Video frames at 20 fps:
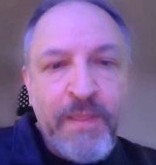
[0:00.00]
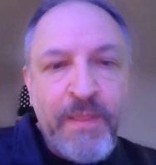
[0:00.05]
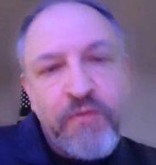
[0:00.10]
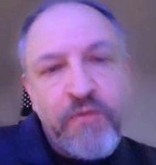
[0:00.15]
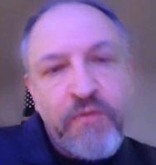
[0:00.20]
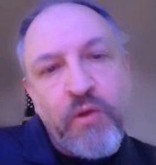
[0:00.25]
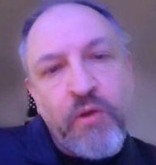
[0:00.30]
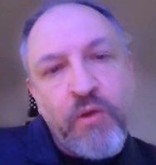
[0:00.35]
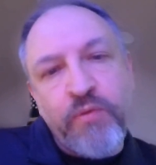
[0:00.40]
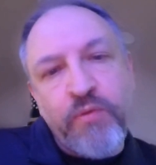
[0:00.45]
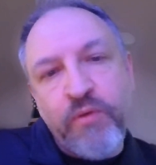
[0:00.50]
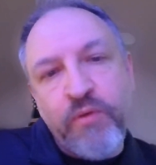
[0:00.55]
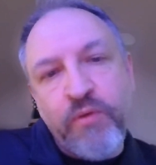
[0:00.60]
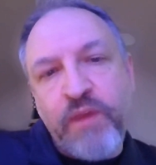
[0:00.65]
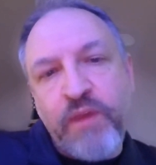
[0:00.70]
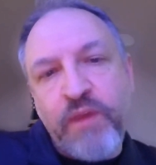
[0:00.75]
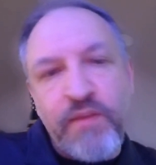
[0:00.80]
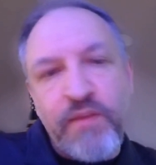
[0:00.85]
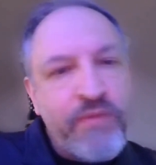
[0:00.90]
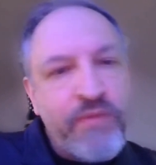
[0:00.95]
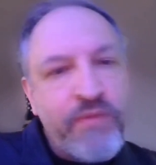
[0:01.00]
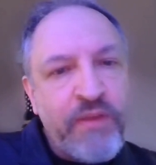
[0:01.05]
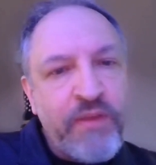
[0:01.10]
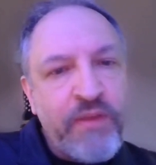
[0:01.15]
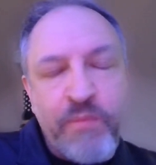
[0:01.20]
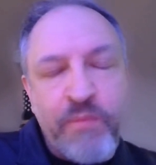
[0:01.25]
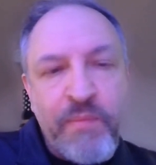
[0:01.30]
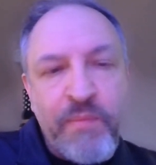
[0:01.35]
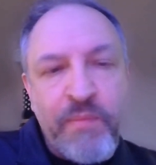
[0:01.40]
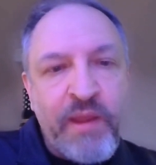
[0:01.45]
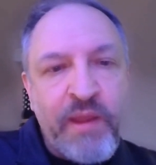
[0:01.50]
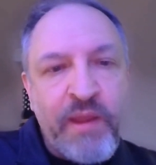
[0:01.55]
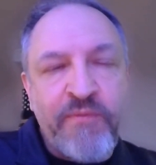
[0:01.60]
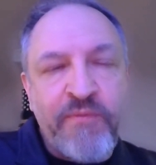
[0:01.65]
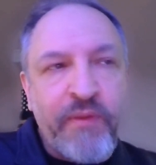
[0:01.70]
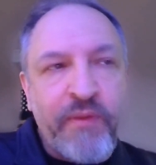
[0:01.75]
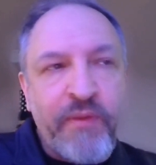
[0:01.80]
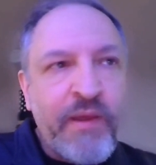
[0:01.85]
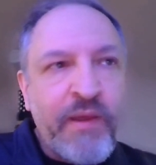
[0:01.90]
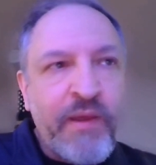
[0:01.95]
So those kinds of things to be
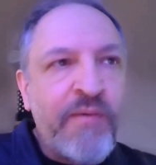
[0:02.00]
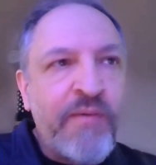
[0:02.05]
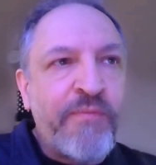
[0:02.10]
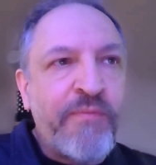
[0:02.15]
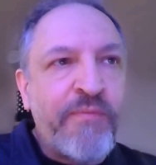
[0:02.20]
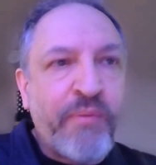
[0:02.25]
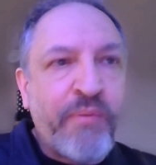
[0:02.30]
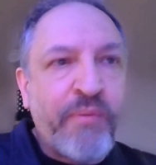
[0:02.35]
mindful of: